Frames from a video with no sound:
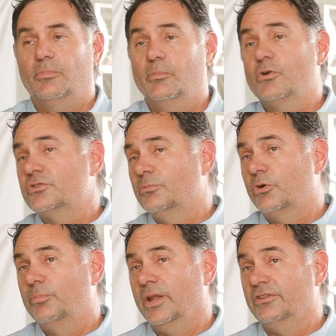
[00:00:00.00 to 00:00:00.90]
promotion
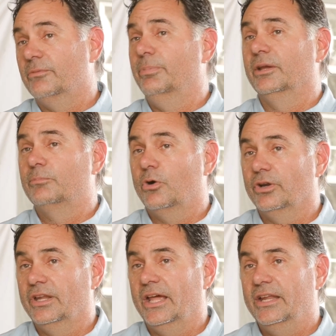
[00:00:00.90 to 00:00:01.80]
board plays a big
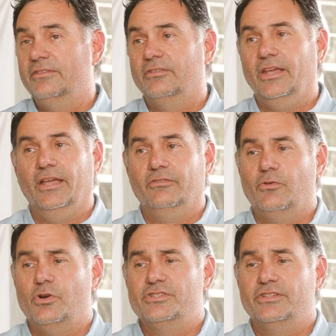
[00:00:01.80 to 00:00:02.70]
part in that. It's as
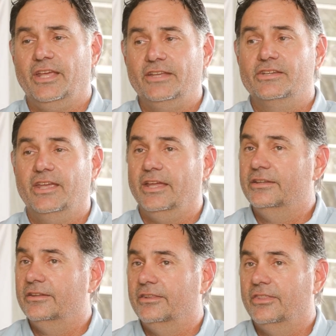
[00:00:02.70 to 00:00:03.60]
far as
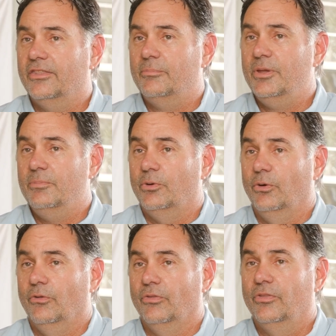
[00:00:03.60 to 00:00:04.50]
educating the people
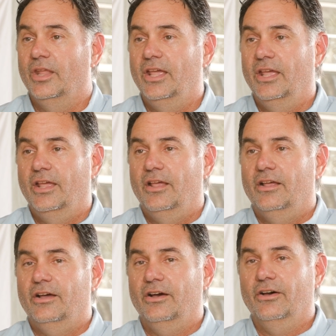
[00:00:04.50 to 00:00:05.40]
on
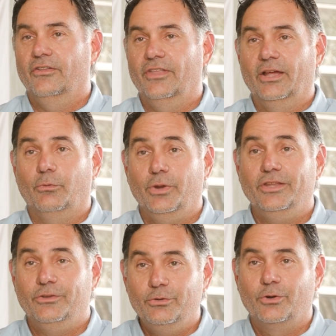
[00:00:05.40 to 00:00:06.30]
uh, that we
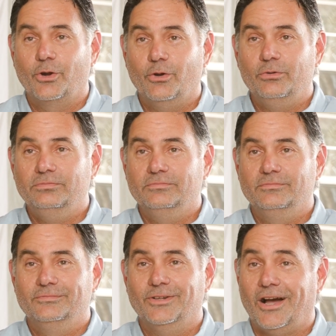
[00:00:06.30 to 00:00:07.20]
do grow
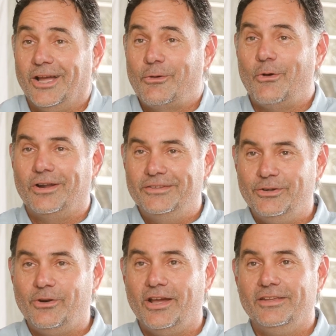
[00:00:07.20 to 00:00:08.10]
high quality
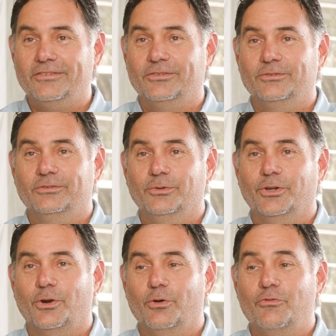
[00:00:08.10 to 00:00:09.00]
rice, we
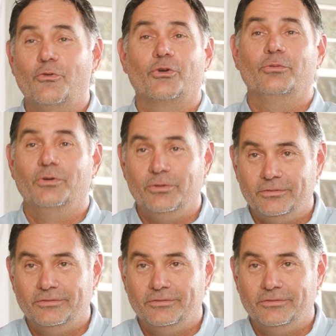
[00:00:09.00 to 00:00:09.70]
grow affordable